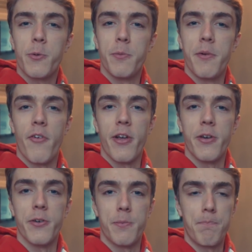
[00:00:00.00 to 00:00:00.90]
wouldn't be very
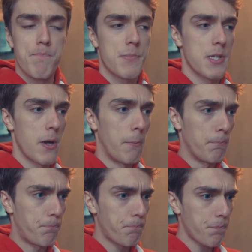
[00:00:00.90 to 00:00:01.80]
good. So
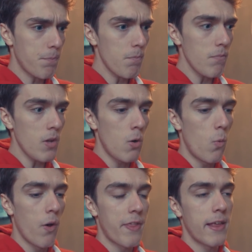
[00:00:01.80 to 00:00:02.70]

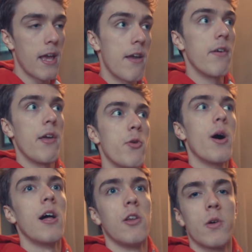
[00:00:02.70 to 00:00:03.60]
one thing that, if you
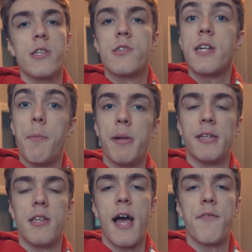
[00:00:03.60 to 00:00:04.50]
are looking to start
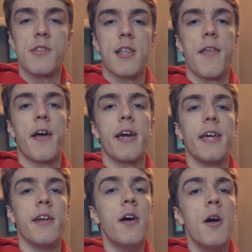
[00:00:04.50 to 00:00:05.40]
building efforts like that
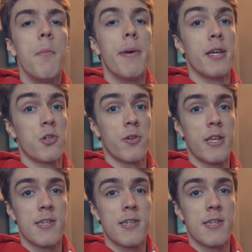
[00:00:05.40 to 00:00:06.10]
in, make sure that